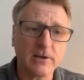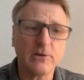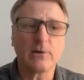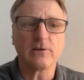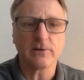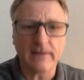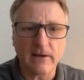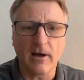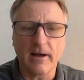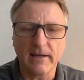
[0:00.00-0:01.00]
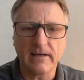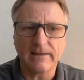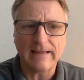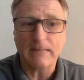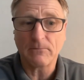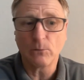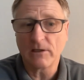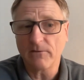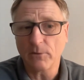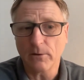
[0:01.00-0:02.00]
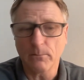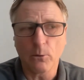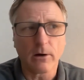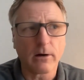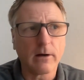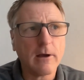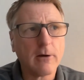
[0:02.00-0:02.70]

you could turn that on, and that would give you a more